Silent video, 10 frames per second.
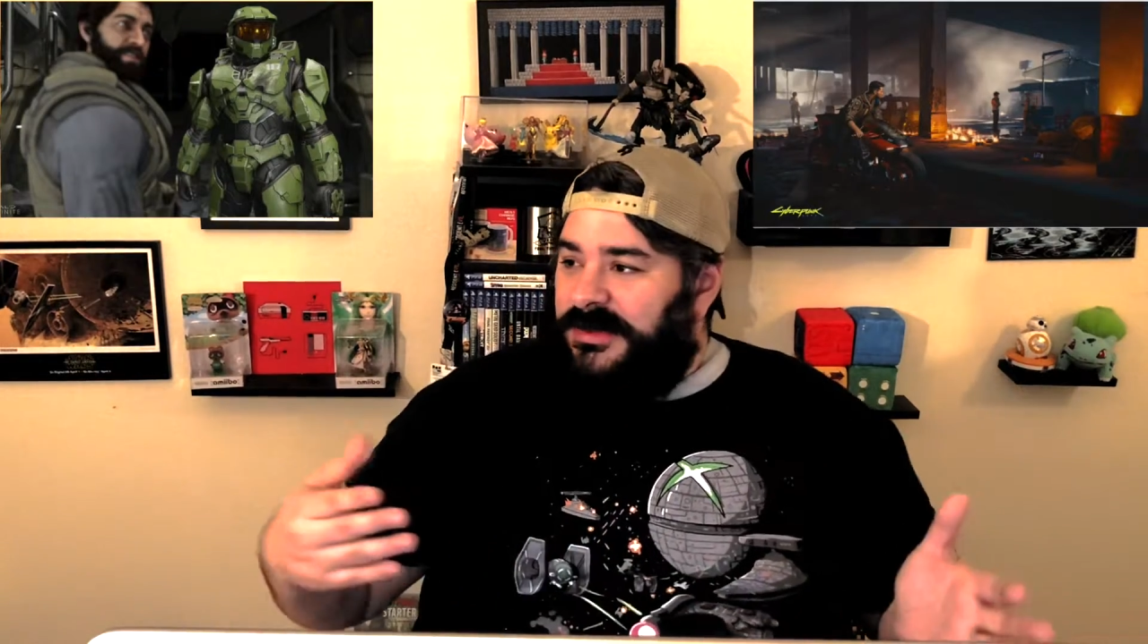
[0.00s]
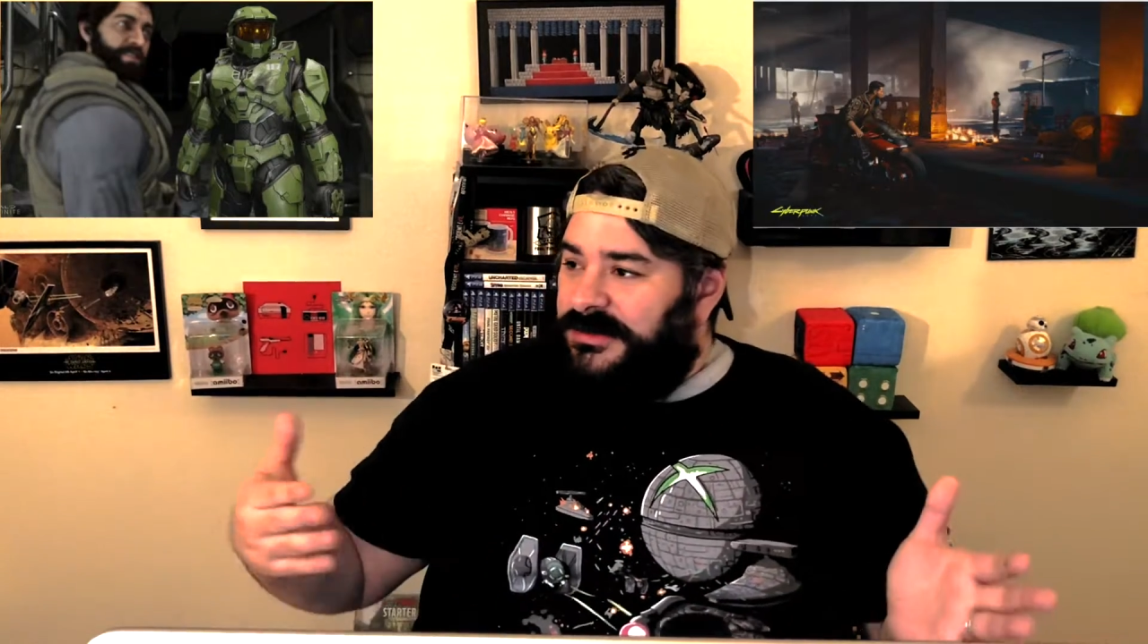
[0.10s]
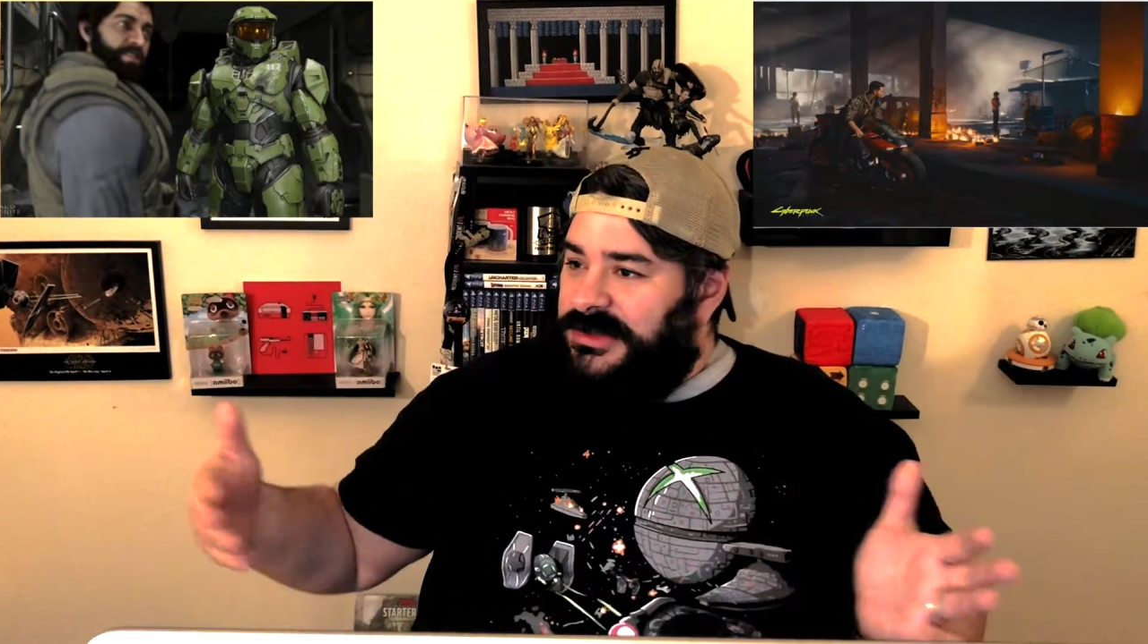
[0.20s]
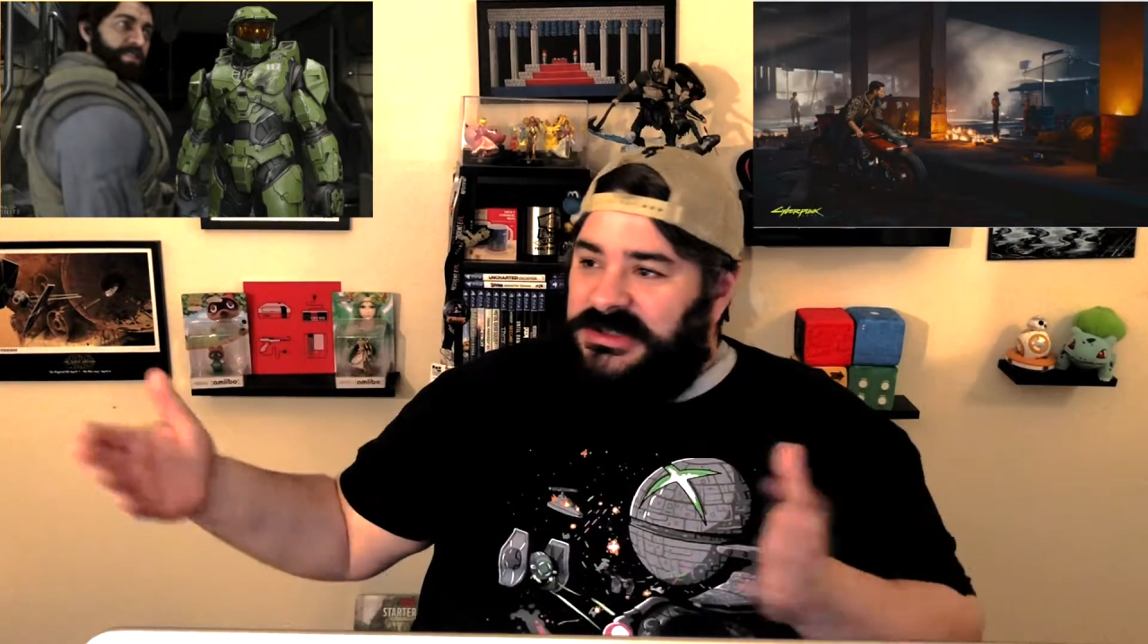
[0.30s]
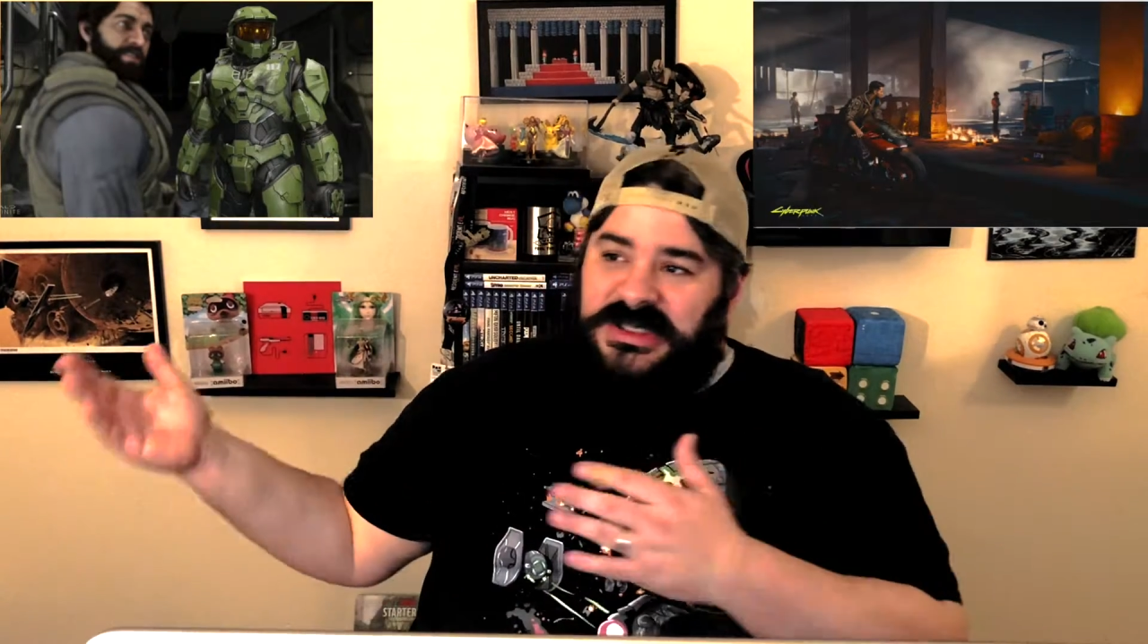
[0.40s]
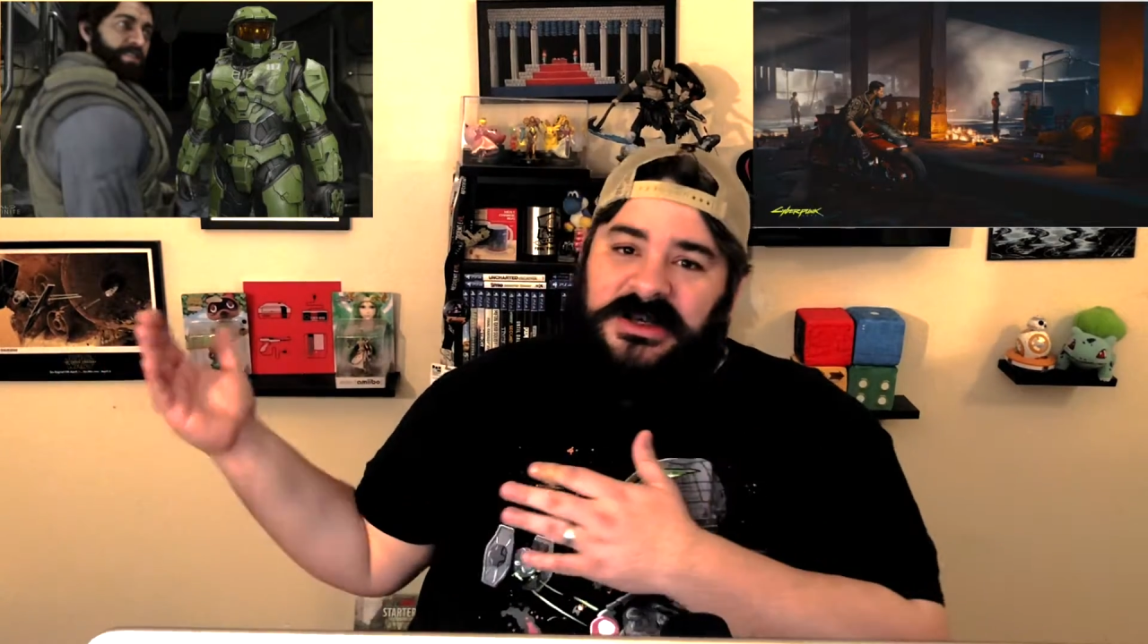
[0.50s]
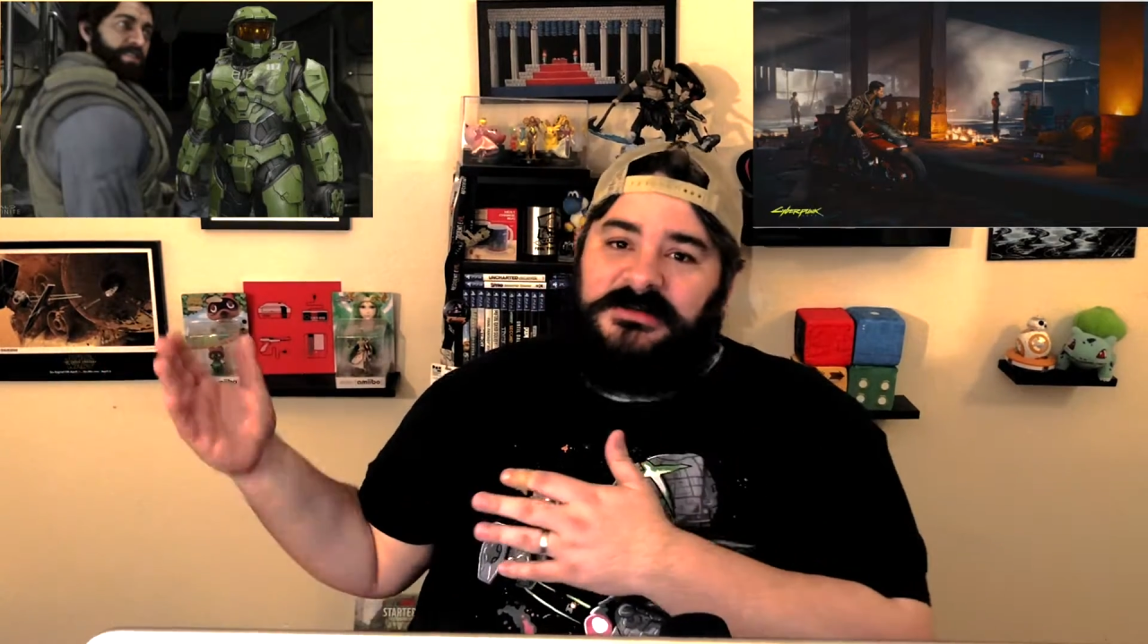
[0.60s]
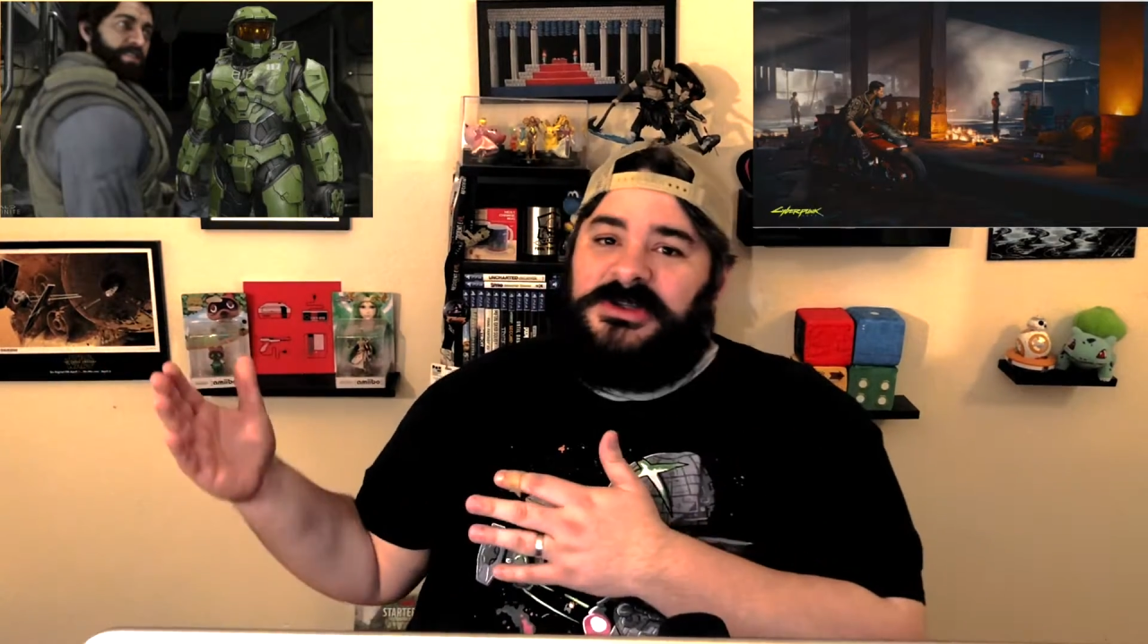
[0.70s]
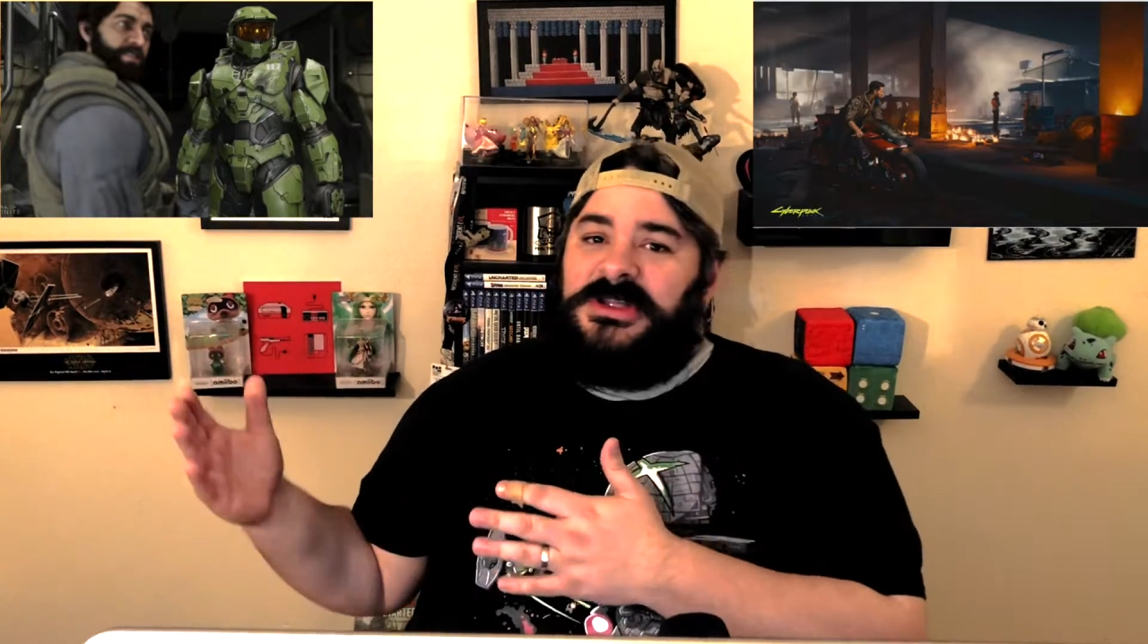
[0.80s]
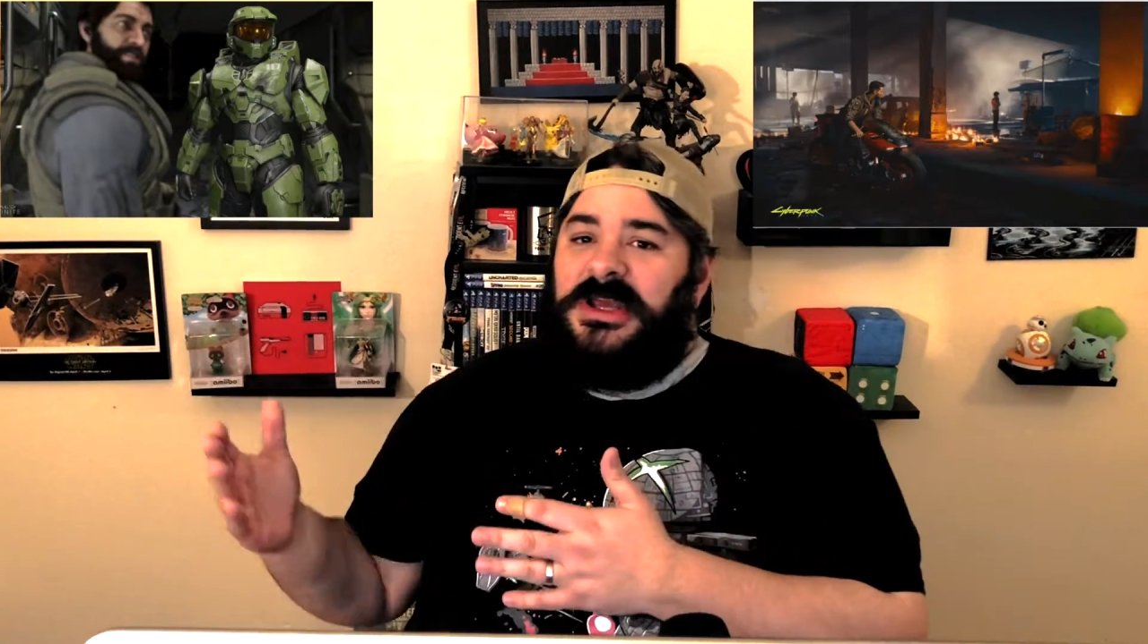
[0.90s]
it'll just get
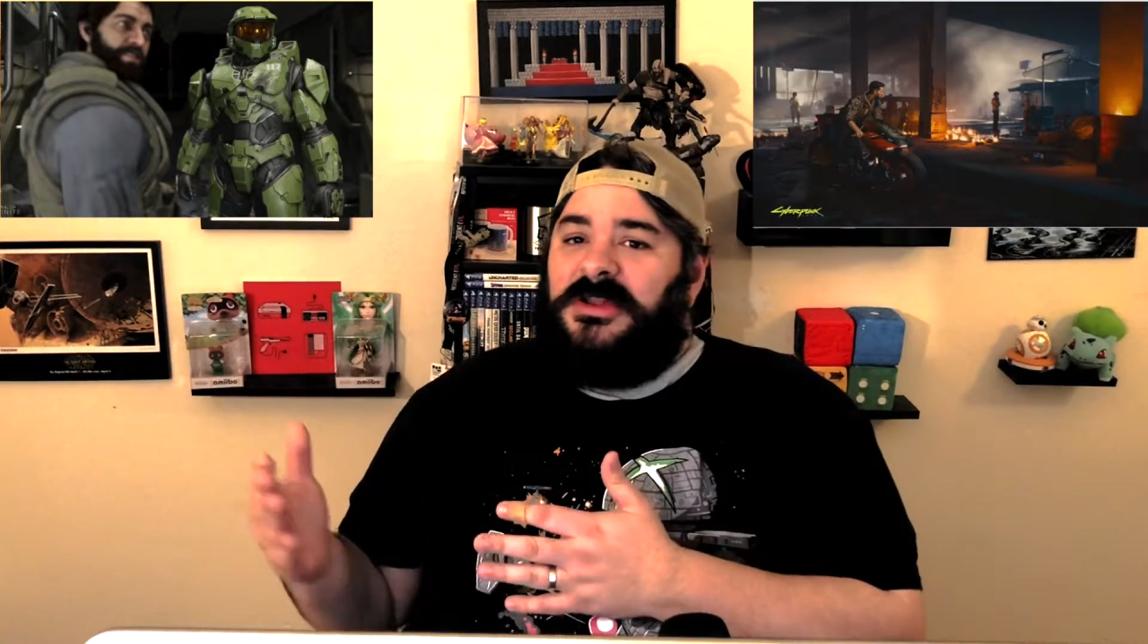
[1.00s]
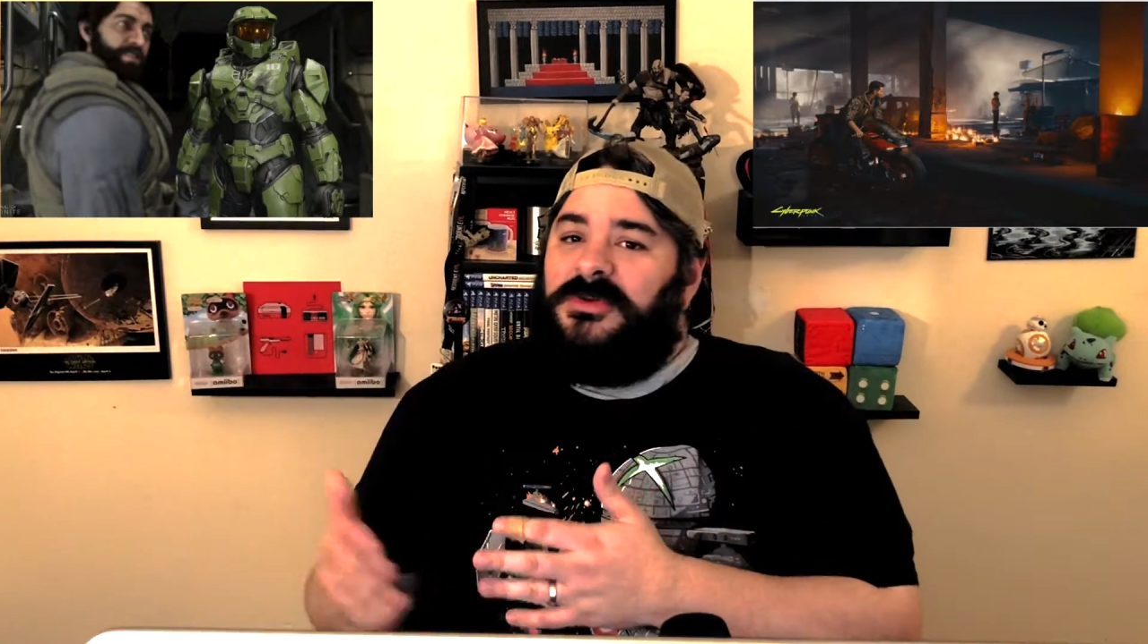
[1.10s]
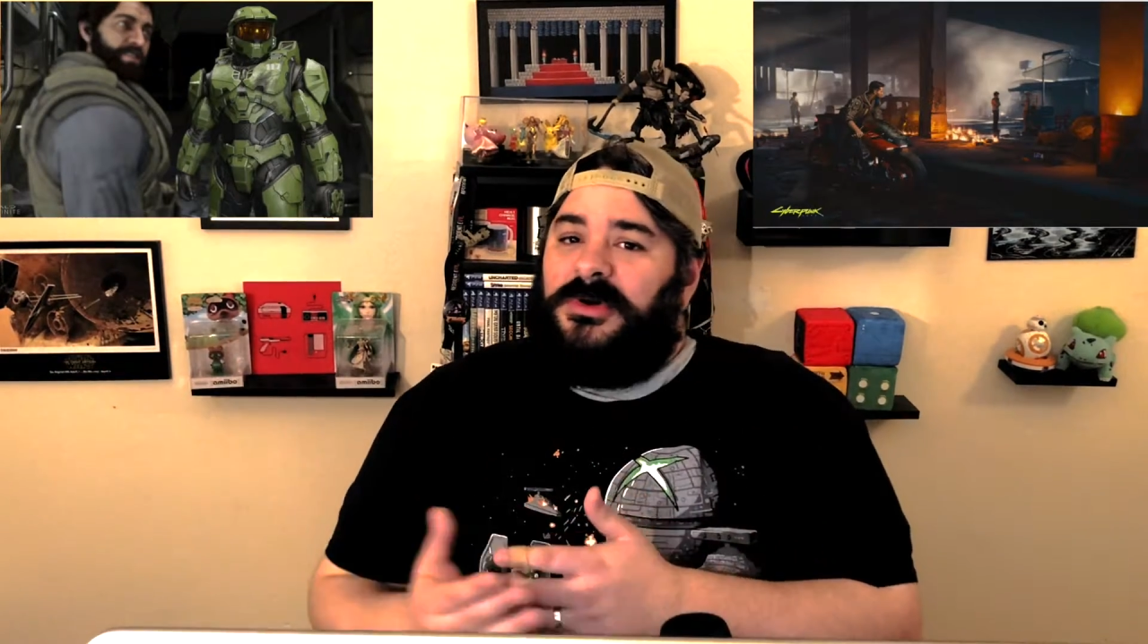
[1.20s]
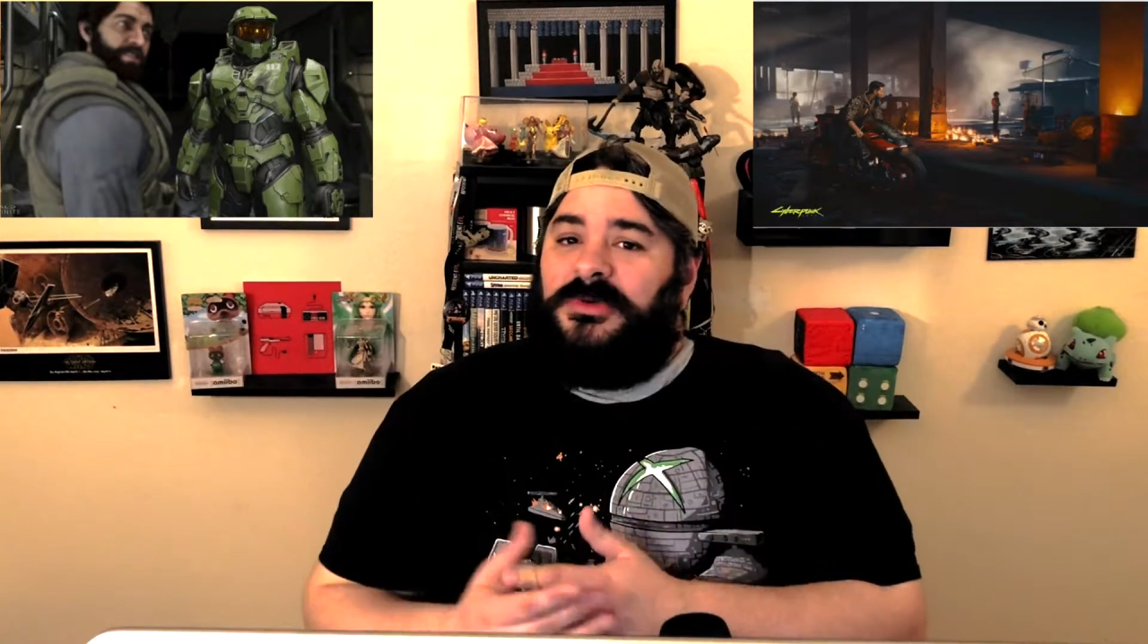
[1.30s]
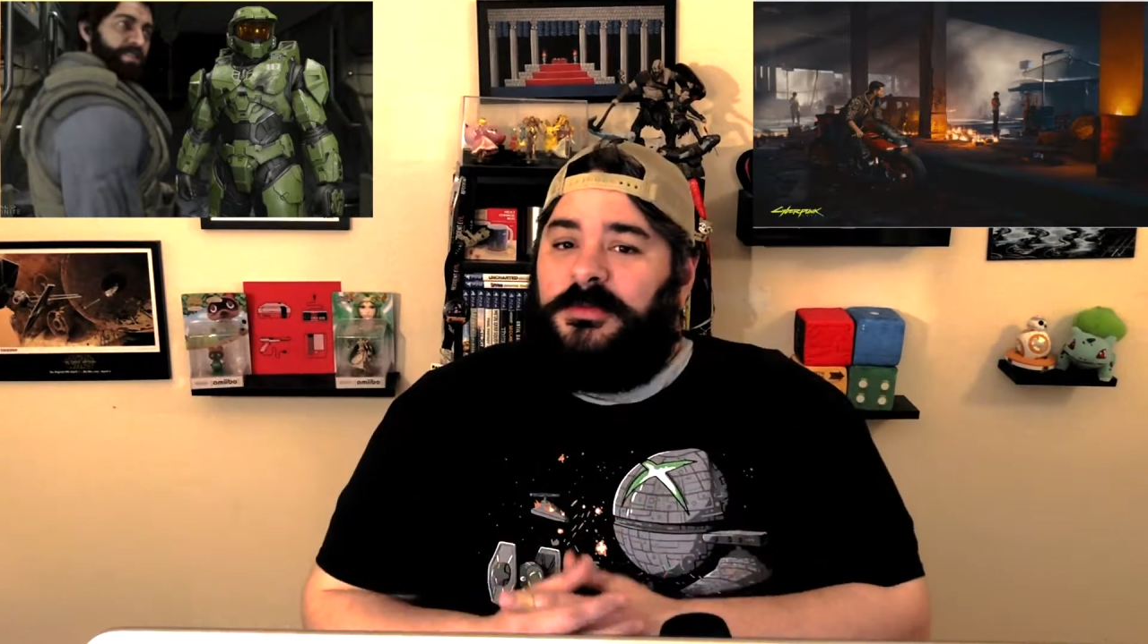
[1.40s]
them to the other one.